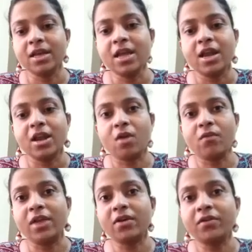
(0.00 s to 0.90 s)
Now,
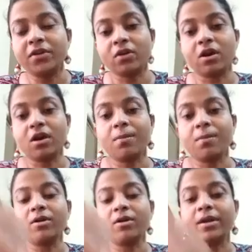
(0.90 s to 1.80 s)
whenever we talk about
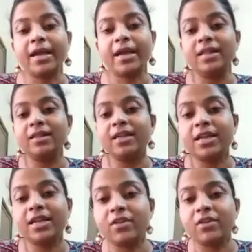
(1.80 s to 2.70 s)
healthy
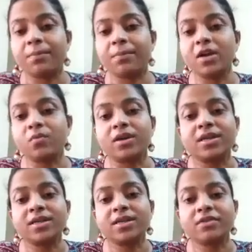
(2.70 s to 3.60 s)
development, what is the
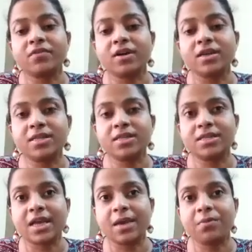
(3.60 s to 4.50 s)
first step?
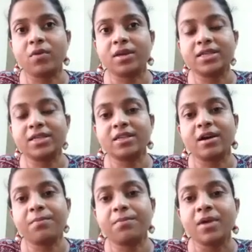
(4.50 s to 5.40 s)
What is the
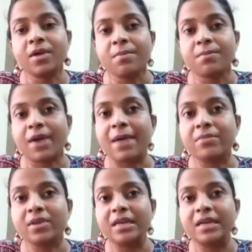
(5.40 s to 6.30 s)

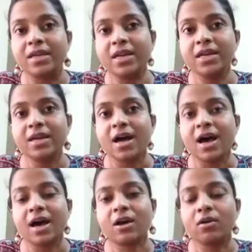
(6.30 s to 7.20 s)
primary need? A
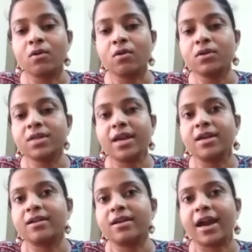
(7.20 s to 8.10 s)
close
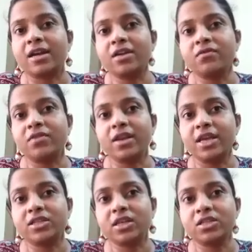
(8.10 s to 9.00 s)
interactive
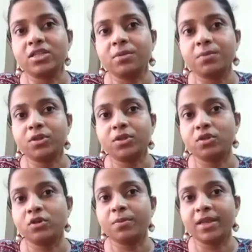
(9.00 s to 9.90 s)
relationship
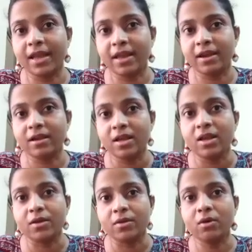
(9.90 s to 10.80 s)
should be
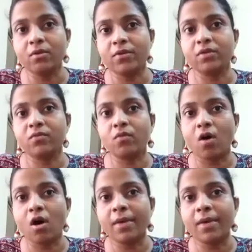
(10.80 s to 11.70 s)
there, with
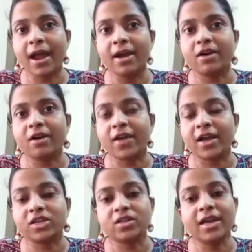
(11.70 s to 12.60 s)
warm and
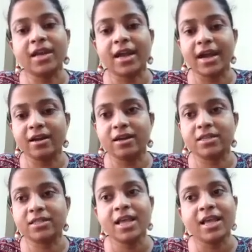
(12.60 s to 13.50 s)
affectionate adults.
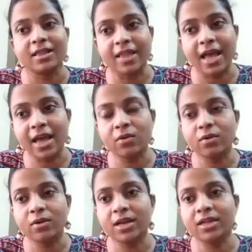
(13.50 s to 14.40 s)
Then
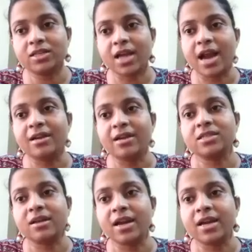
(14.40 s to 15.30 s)
only the child is
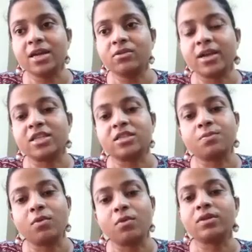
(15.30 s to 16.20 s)
ready to
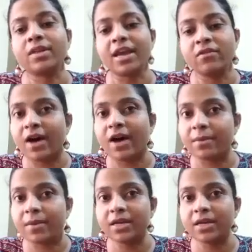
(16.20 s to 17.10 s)
explore the
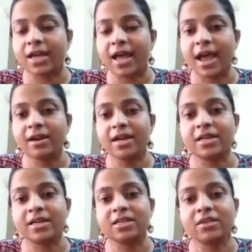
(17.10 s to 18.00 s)
environment, and it
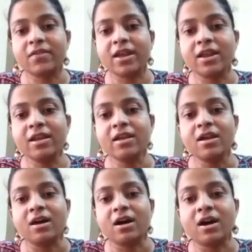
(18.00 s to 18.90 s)
is the very
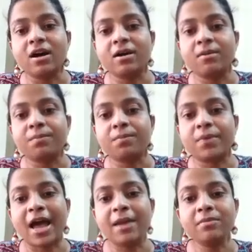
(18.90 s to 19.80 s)

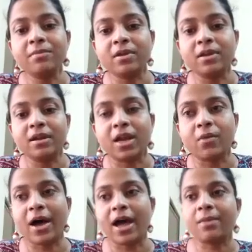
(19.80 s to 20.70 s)
prime
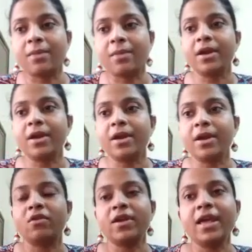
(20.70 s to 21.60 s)
requirement of a
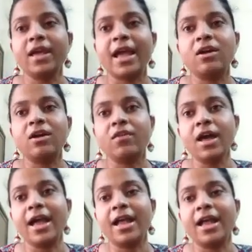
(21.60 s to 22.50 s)

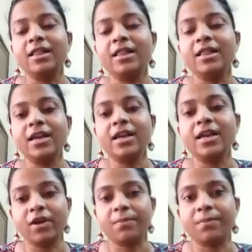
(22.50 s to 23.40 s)
healthy
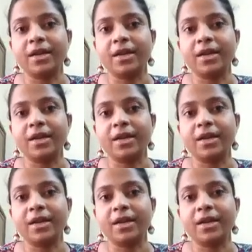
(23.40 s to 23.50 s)
development.